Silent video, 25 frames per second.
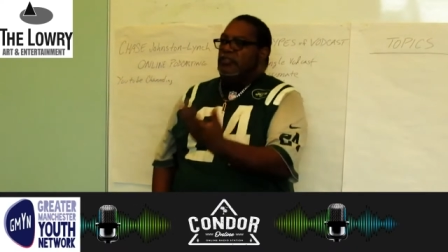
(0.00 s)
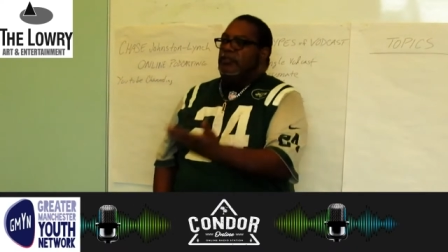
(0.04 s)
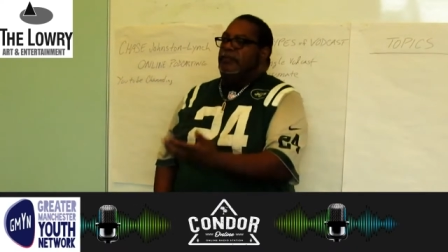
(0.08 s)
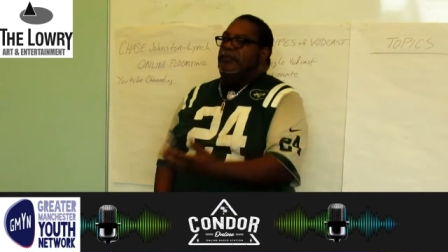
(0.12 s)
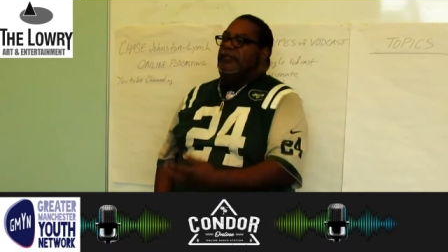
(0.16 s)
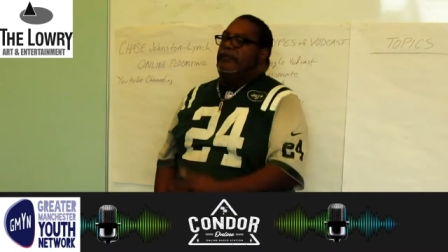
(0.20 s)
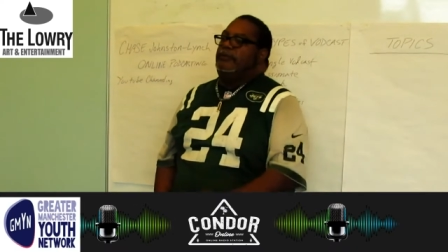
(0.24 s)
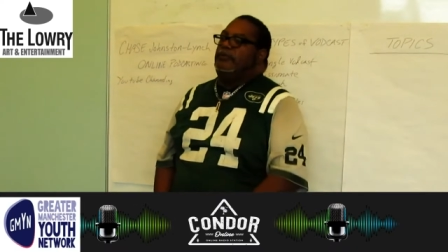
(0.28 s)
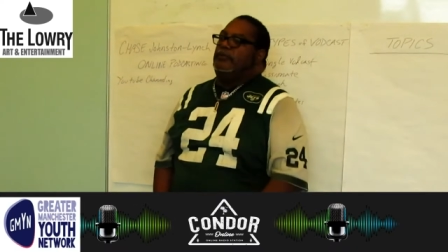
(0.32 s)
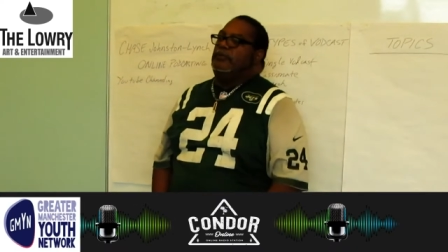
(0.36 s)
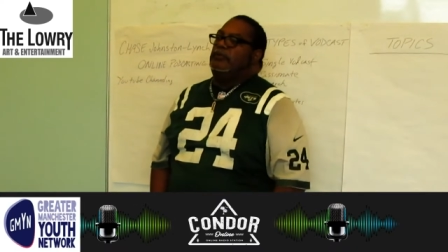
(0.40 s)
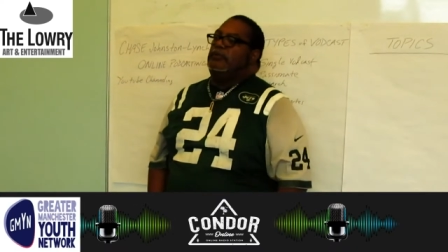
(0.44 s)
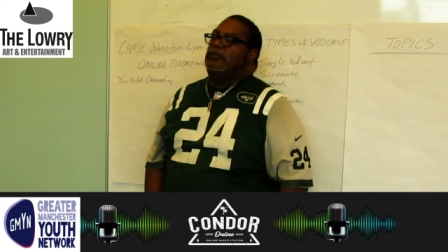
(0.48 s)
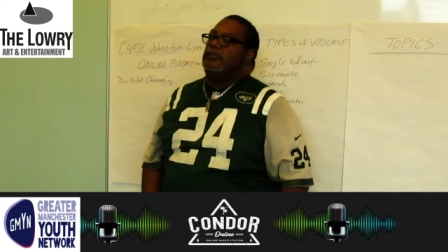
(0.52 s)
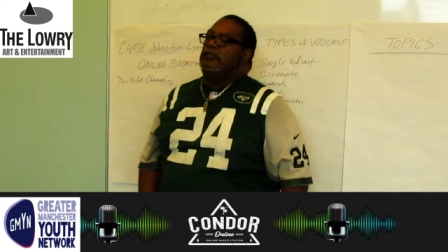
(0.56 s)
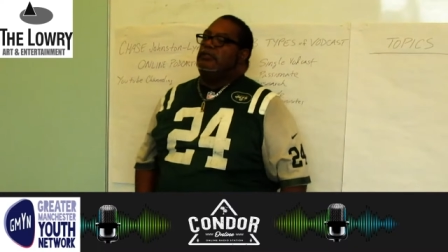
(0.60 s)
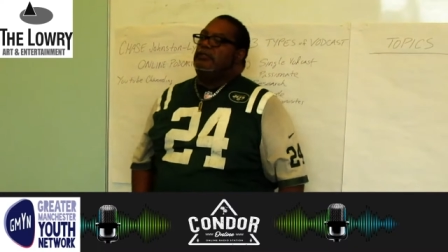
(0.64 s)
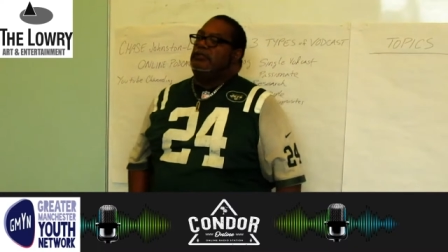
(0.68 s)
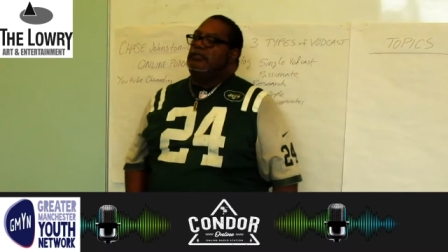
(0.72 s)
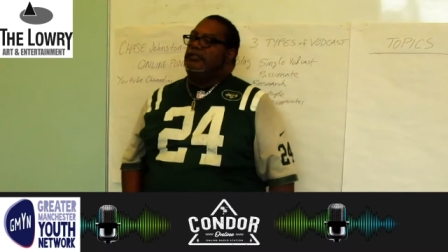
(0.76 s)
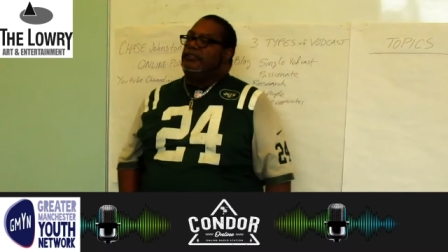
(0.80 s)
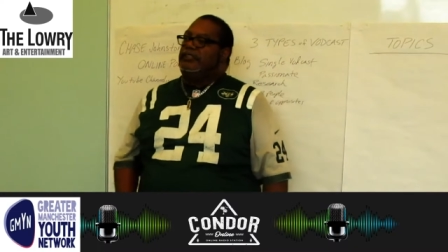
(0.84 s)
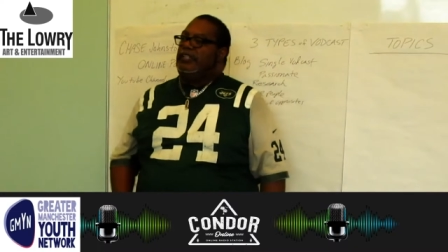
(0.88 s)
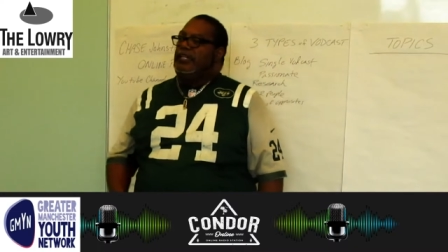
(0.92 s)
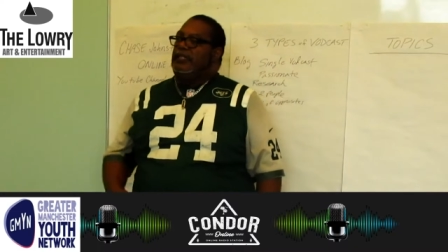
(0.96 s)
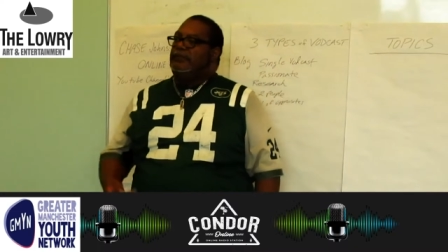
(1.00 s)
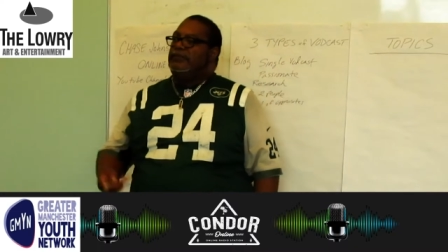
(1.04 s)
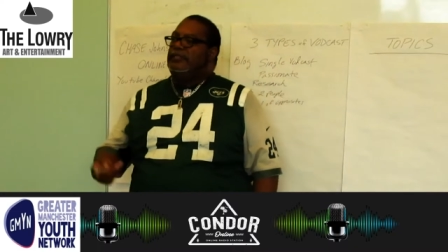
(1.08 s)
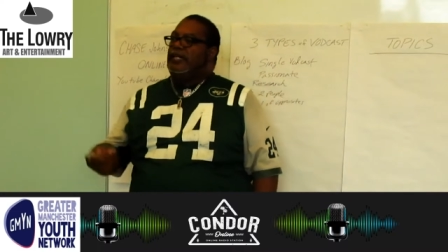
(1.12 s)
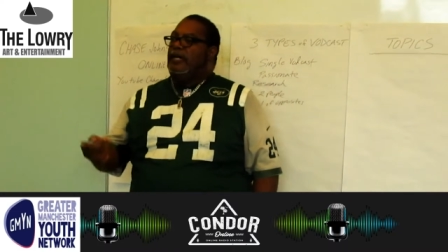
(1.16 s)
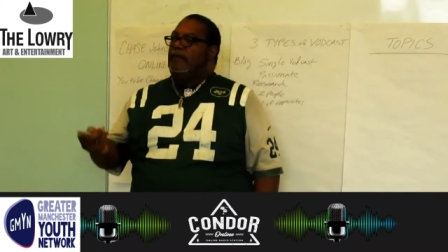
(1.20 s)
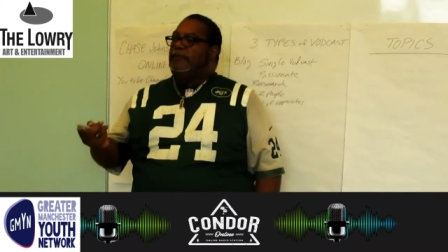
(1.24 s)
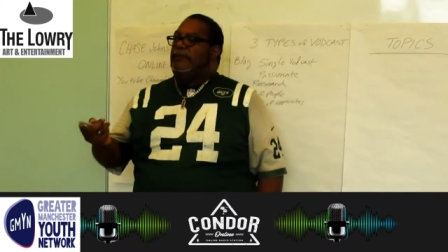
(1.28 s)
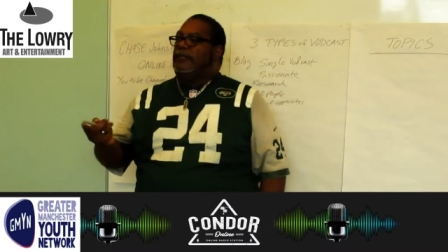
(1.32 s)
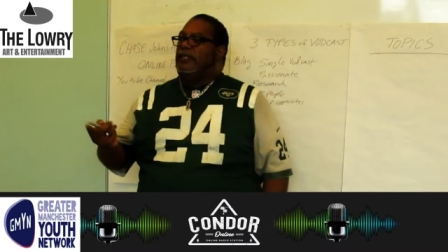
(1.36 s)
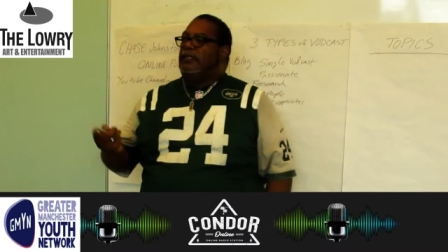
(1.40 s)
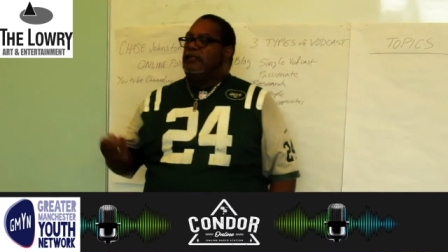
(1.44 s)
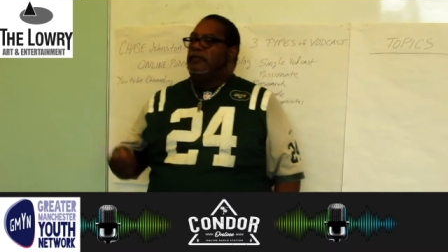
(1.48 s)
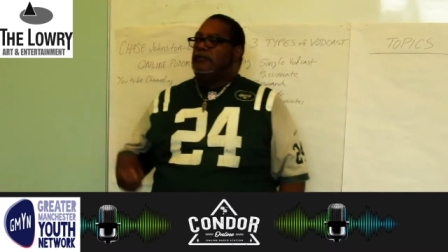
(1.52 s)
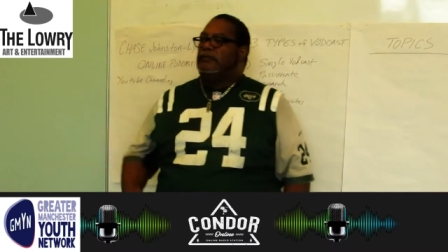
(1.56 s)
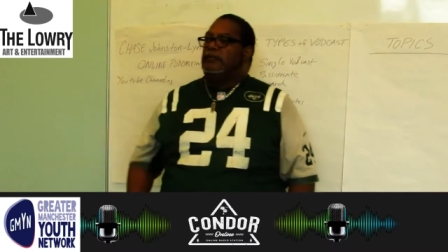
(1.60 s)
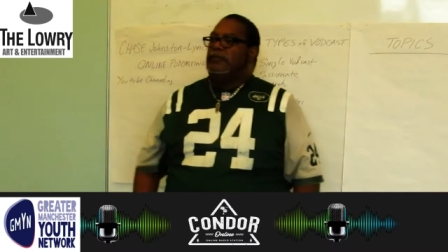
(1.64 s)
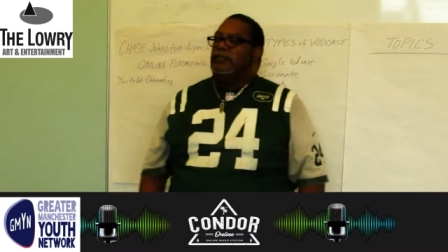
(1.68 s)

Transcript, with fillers: two people on the same topic?